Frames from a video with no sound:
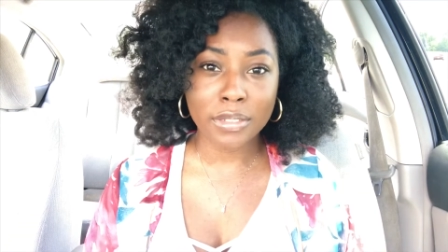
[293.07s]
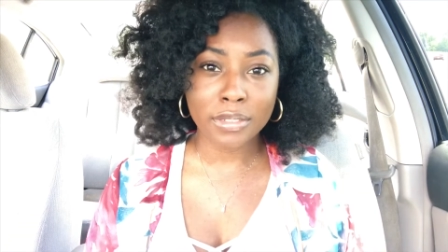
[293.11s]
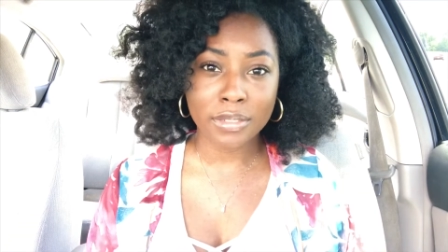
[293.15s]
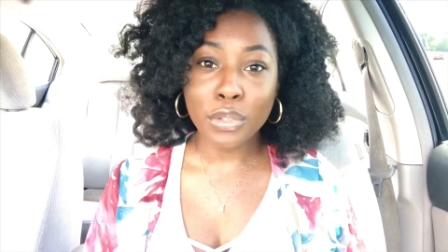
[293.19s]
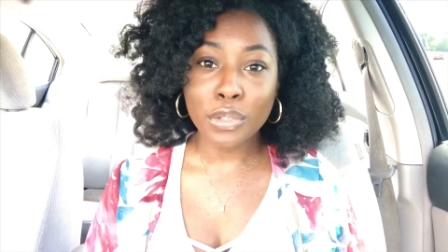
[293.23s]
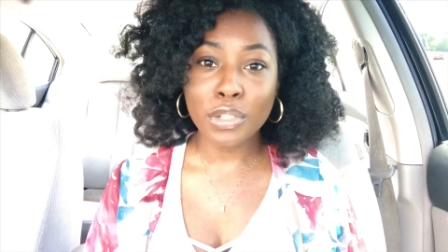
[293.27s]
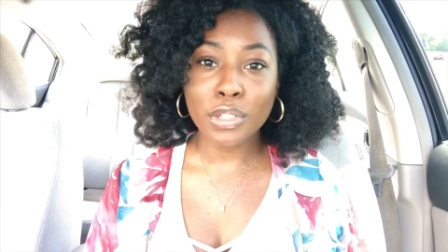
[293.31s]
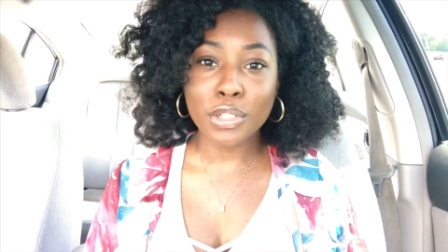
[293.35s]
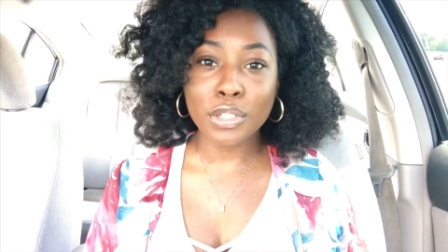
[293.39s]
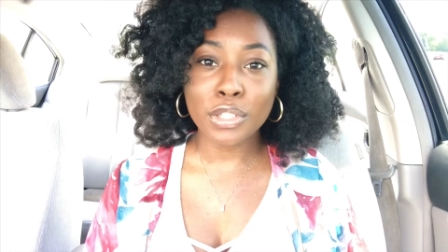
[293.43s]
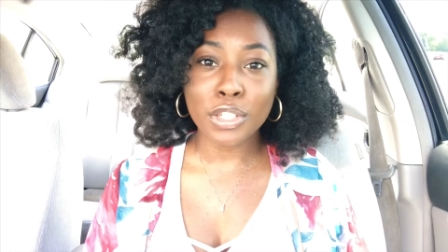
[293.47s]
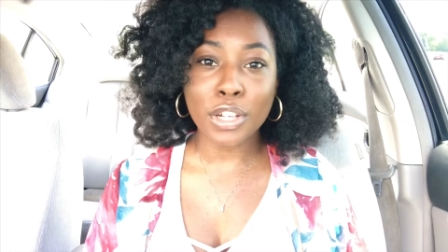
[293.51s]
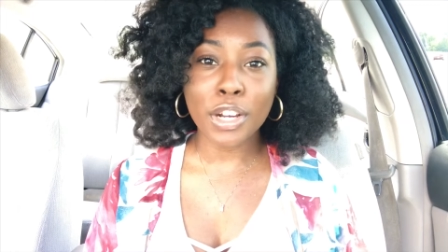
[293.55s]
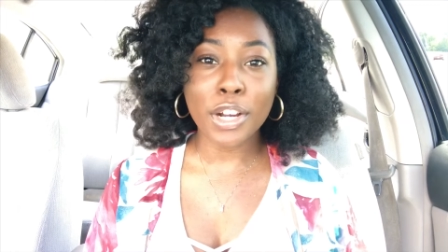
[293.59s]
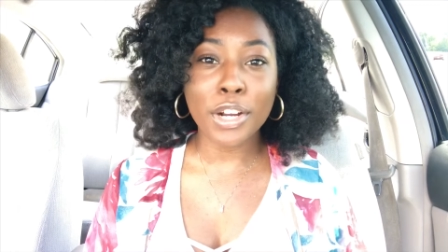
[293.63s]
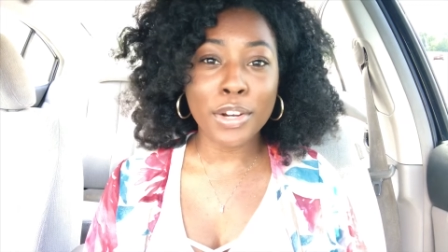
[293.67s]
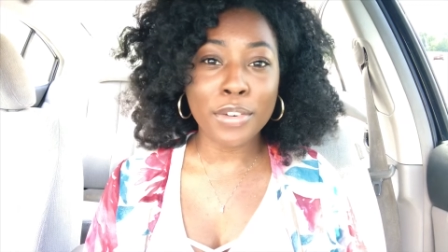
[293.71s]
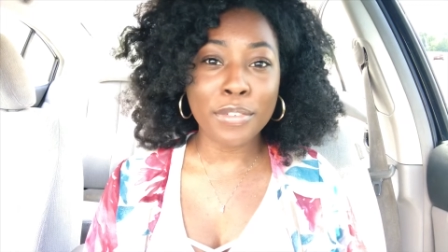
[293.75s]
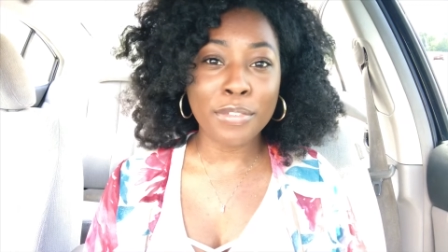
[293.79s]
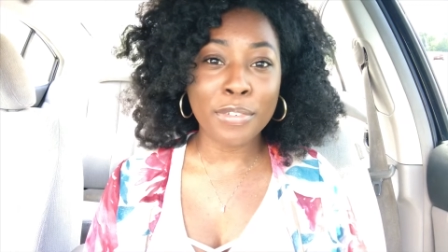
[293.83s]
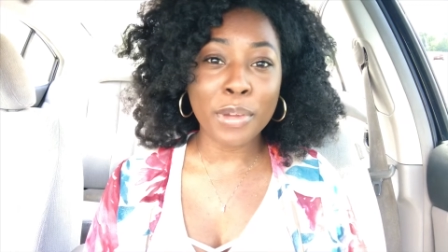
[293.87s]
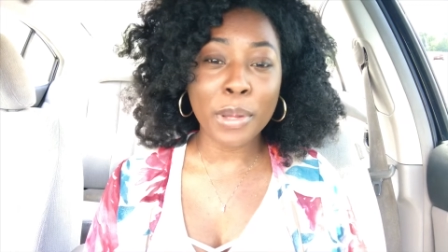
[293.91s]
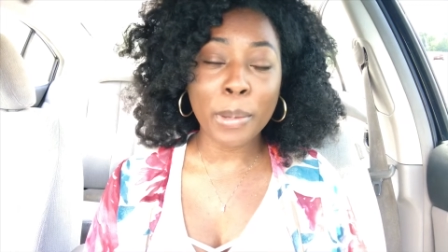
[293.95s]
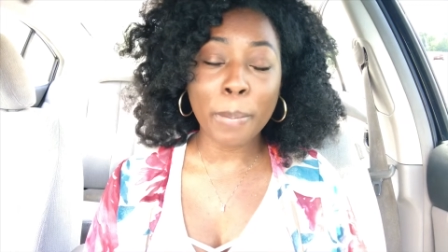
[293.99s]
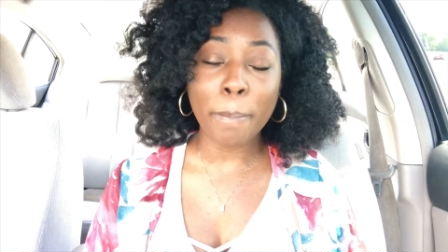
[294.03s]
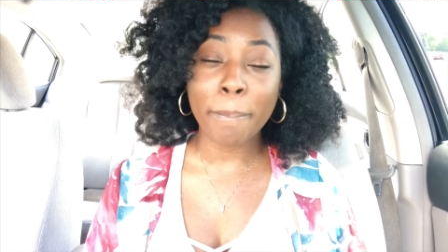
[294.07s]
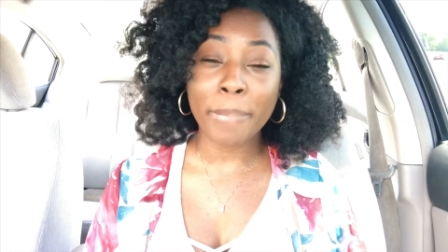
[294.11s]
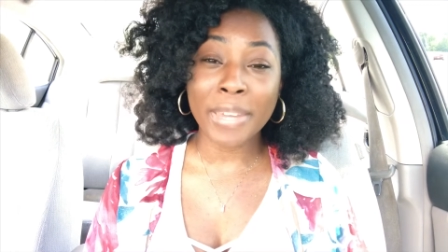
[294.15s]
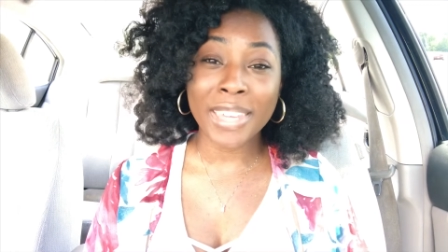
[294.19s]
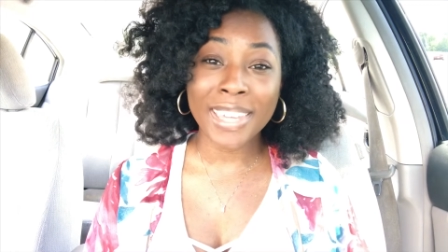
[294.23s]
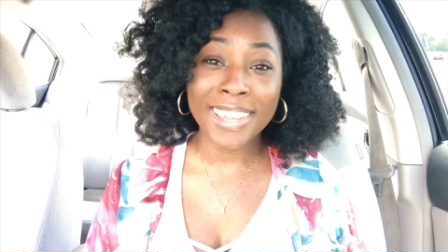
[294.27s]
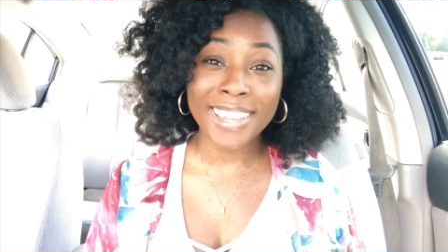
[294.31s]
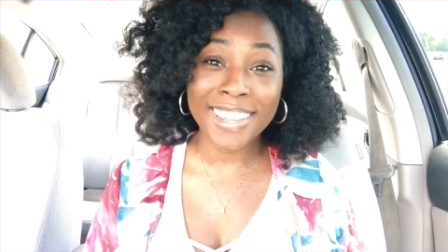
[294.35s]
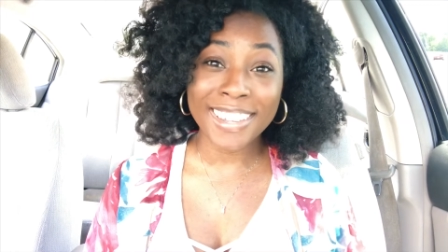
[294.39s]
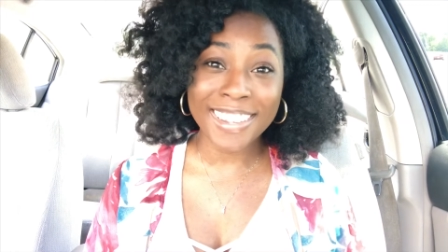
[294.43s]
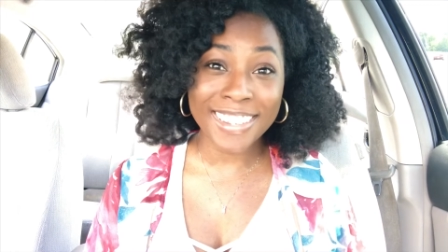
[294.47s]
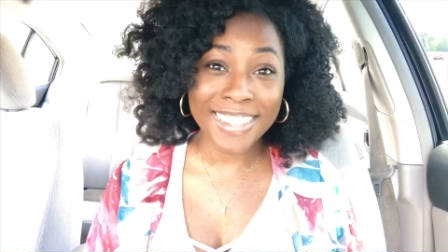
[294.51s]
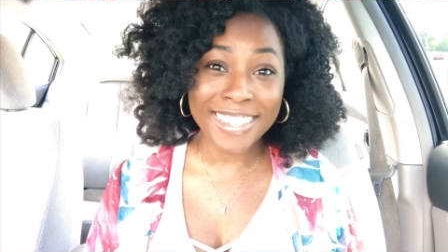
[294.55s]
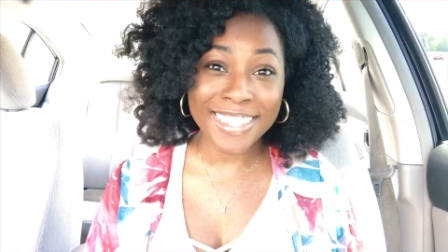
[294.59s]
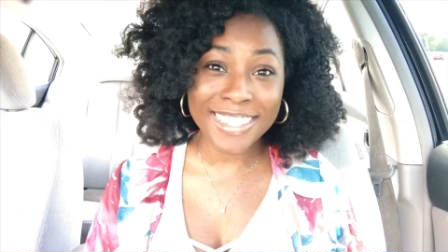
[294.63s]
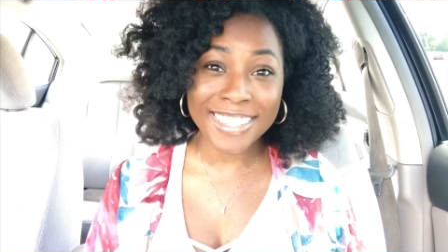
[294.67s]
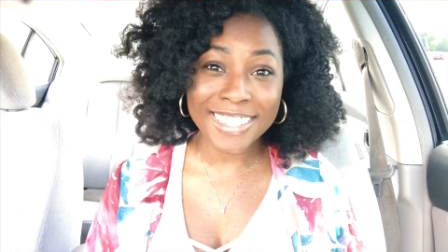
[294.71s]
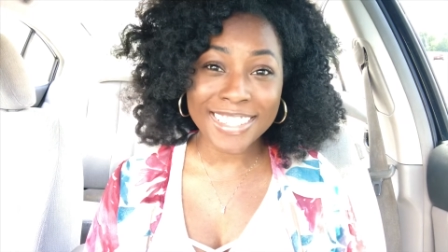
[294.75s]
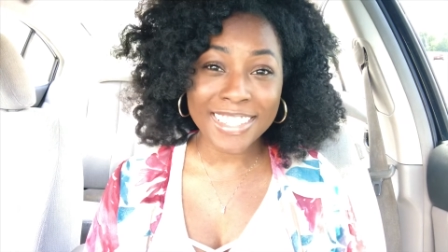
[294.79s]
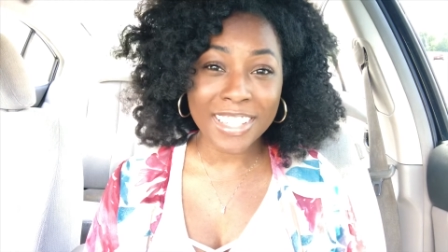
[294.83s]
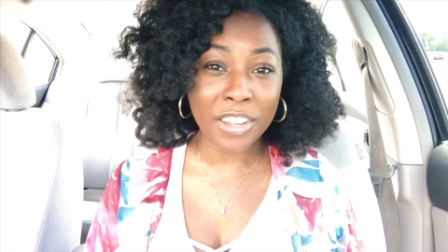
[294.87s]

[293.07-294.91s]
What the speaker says: You deserve peace